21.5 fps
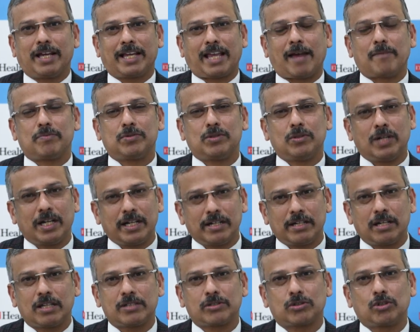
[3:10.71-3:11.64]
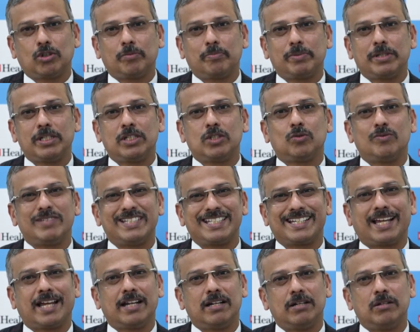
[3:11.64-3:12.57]
endoscopies,
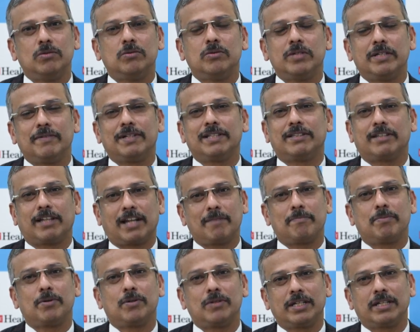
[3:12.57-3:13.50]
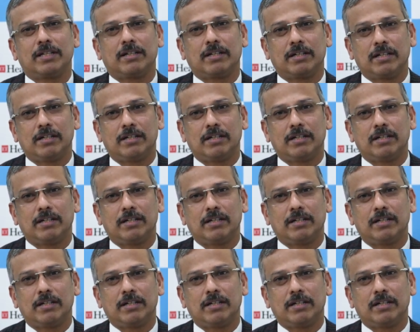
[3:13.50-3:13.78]
which can do even therapeutic